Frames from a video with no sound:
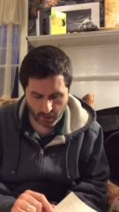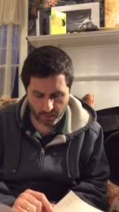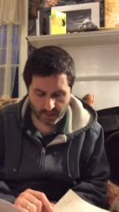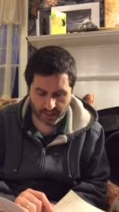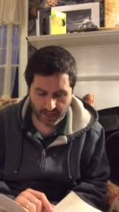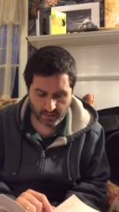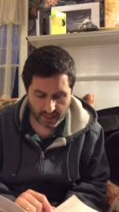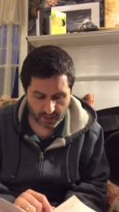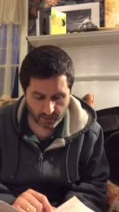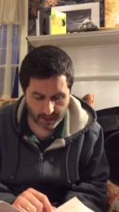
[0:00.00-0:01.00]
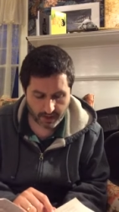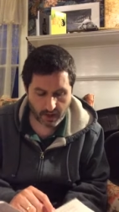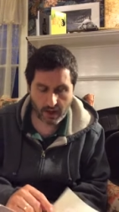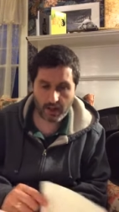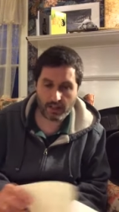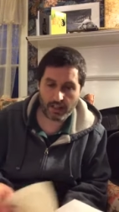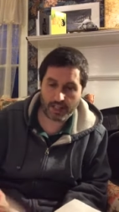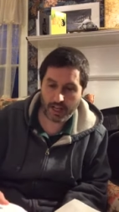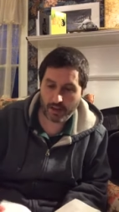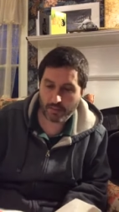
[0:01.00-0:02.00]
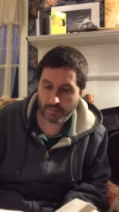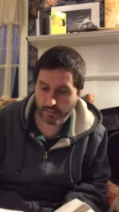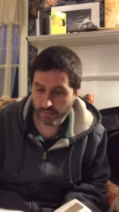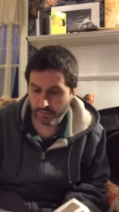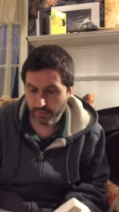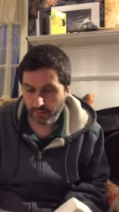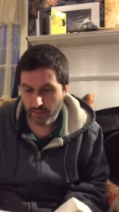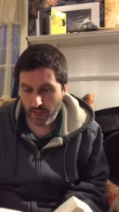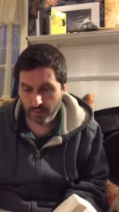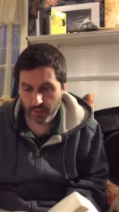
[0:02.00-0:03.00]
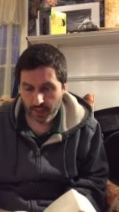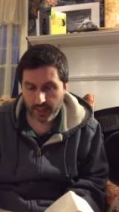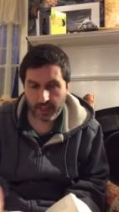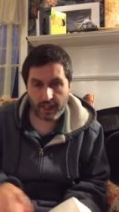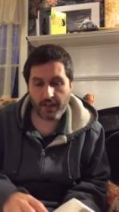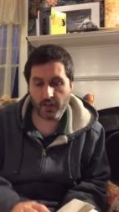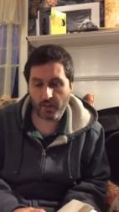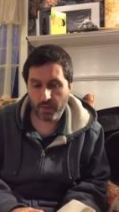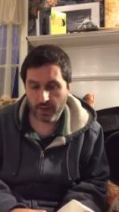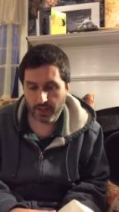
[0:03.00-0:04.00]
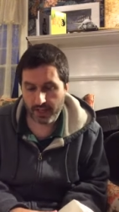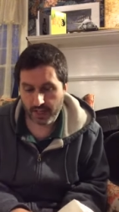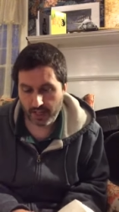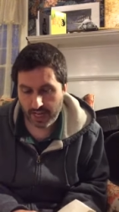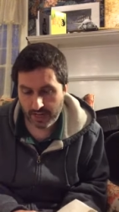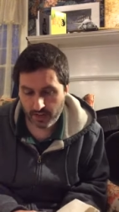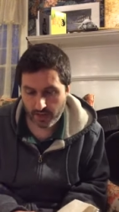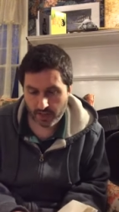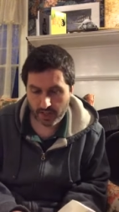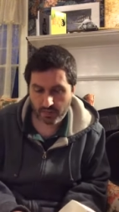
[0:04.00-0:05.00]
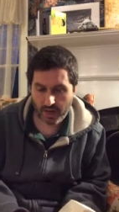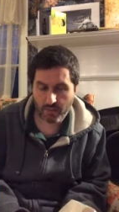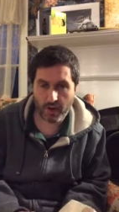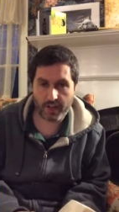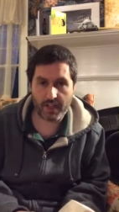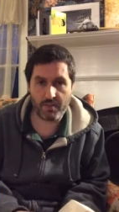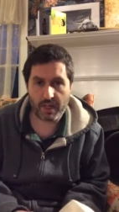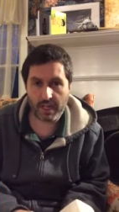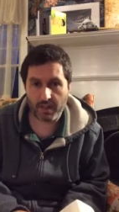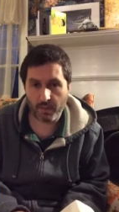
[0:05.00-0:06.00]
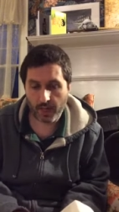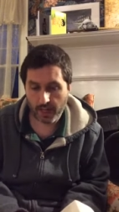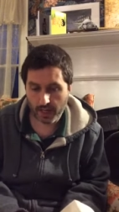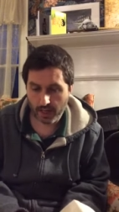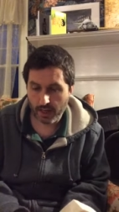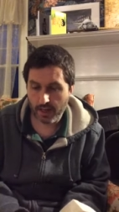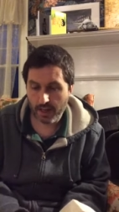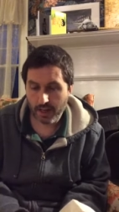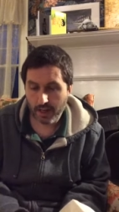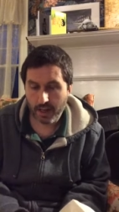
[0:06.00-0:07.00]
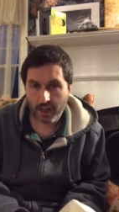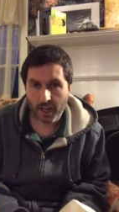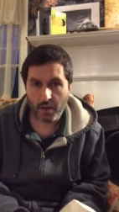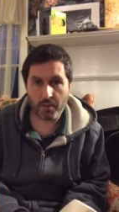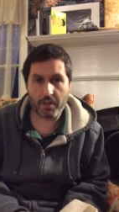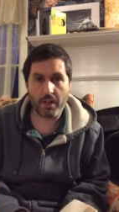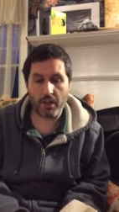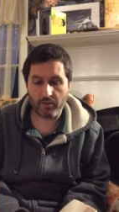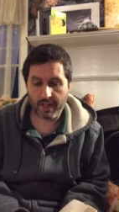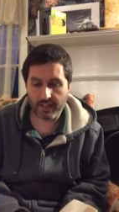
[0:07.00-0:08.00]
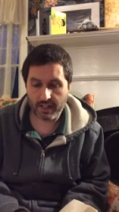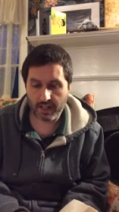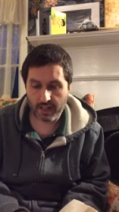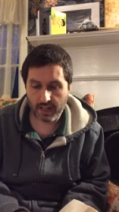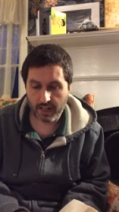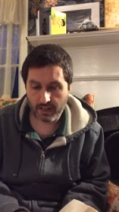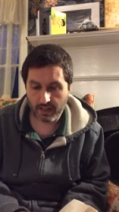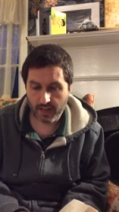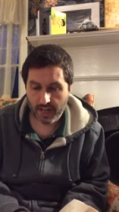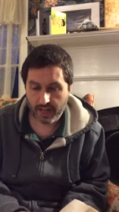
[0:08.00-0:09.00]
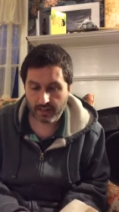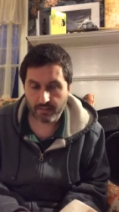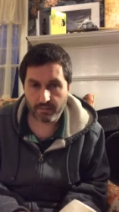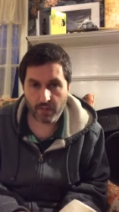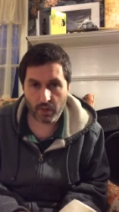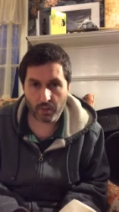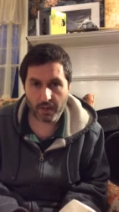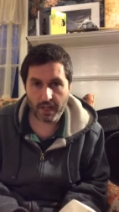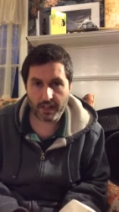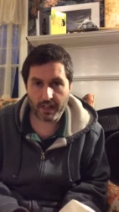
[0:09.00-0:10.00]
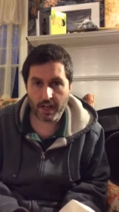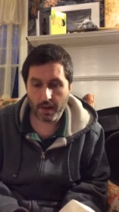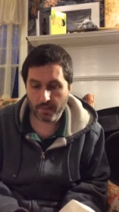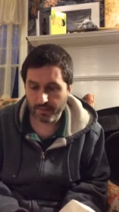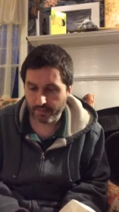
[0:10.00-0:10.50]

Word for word: hoping that I've made the right call and that I'm not putting an additional person in danger just by proximity to me. I almost called Rents yesterday and told him not to come.